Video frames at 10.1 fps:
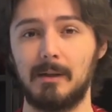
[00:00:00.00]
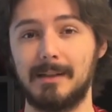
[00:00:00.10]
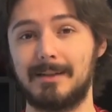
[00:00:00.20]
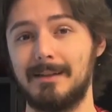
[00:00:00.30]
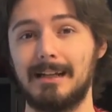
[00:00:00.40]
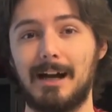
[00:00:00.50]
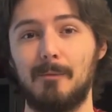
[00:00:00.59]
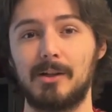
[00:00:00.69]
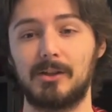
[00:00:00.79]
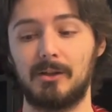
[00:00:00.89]
but seeing how
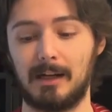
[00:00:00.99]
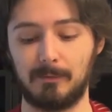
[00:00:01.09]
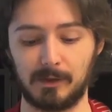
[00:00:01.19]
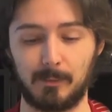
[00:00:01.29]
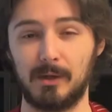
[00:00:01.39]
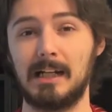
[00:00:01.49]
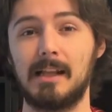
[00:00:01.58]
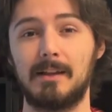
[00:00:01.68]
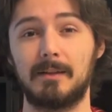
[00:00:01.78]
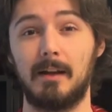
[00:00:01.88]
much they're able to put into
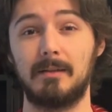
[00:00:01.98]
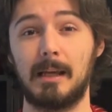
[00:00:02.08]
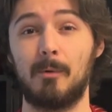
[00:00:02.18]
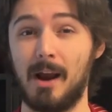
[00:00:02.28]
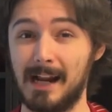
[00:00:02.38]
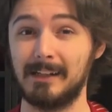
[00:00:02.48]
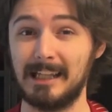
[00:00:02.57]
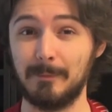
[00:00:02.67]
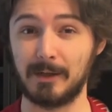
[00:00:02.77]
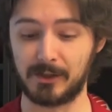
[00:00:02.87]
this lightsaber and
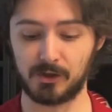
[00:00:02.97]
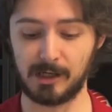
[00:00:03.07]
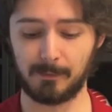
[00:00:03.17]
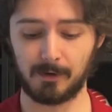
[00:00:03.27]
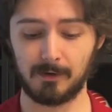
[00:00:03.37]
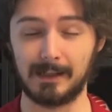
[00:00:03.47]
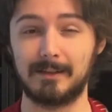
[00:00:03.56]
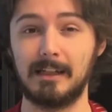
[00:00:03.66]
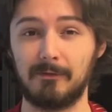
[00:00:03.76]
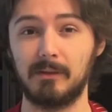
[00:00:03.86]
keep it cheaper,
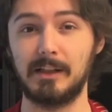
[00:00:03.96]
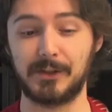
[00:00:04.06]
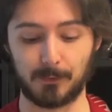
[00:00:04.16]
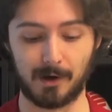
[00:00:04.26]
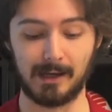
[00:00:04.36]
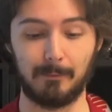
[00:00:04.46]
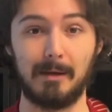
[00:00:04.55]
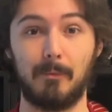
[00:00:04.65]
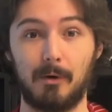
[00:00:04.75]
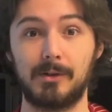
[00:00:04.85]
it's definitely swaying me
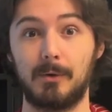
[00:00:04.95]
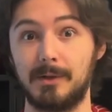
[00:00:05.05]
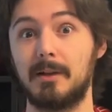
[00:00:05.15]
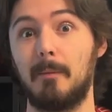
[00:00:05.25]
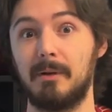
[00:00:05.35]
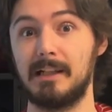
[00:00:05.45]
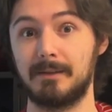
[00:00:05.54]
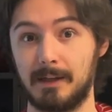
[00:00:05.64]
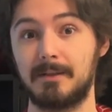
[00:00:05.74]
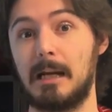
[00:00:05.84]
more towards companies
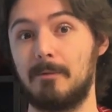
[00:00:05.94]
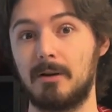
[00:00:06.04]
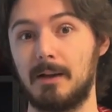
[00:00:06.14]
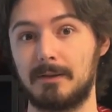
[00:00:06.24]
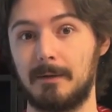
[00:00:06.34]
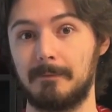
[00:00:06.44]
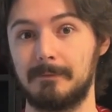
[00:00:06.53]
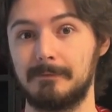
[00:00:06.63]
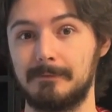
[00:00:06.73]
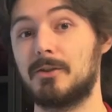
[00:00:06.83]
like SaberCustom.
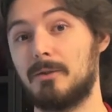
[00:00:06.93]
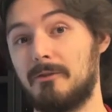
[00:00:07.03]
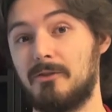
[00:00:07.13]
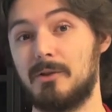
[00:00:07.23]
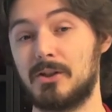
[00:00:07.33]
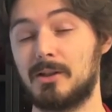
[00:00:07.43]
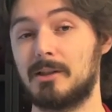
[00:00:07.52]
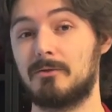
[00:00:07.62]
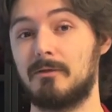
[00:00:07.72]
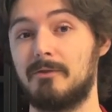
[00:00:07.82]
So if you
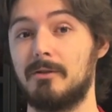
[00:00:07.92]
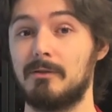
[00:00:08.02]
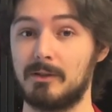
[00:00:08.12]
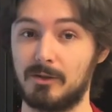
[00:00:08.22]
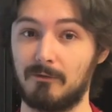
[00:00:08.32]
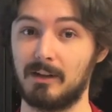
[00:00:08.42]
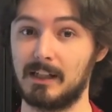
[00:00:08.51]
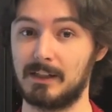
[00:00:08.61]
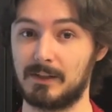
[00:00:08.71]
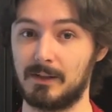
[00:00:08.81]
enjoyed this review, don't
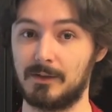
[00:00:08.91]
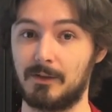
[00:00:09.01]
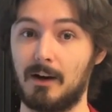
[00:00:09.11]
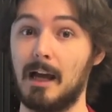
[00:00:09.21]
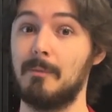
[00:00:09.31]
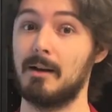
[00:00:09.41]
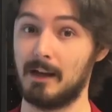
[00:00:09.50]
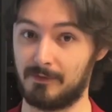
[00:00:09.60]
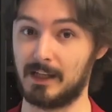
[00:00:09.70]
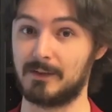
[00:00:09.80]
forget to subscribe,
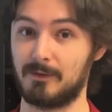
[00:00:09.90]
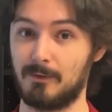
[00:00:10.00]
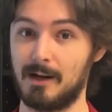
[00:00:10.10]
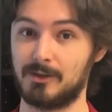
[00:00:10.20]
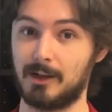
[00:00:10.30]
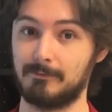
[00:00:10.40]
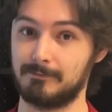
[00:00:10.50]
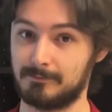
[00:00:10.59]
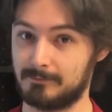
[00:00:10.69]
and thanks for watching.